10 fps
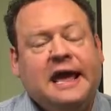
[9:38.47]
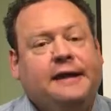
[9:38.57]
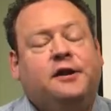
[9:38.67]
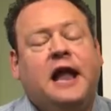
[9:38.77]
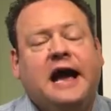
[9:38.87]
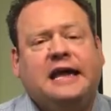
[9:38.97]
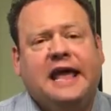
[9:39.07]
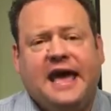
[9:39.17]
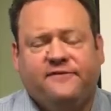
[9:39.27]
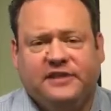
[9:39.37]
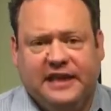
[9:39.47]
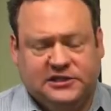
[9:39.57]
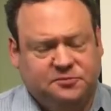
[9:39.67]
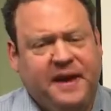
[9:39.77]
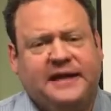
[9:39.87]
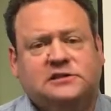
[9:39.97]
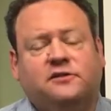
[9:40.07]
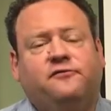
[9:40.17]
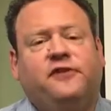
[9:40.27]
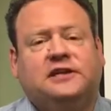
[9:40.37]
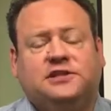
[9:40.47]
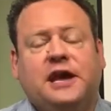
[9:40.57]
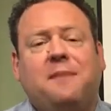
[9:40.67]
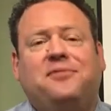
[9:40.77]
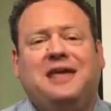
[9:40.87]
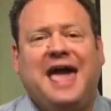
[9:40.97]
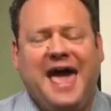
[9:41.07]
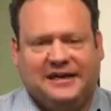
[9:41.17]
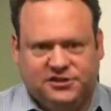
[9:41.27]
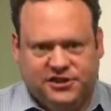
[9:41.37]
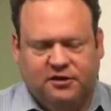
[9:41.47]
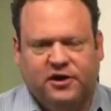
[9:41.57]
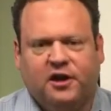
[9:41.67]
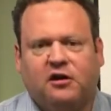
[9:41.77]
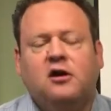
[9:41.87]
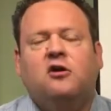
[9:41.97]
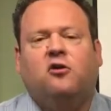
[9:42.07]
and you're not going to have the expense of fixing up the exterior